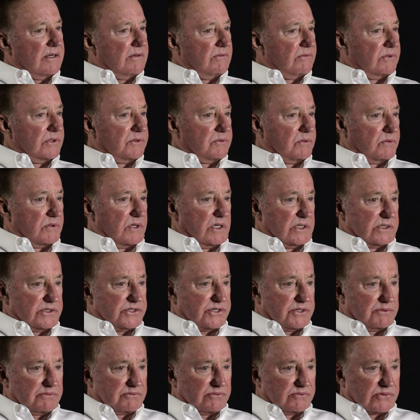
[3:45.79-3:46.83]
We won
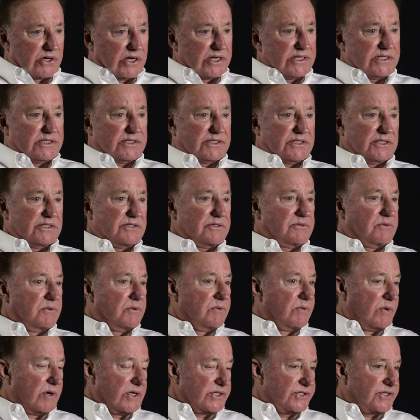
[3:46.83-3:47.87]
some races, we
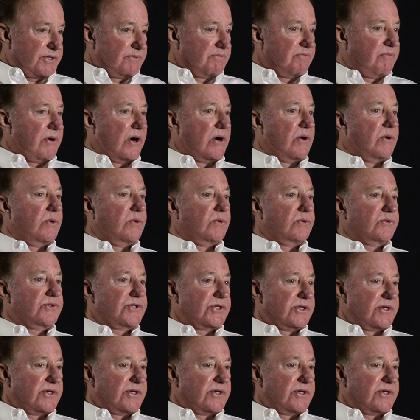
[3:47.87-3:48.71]
won some poles,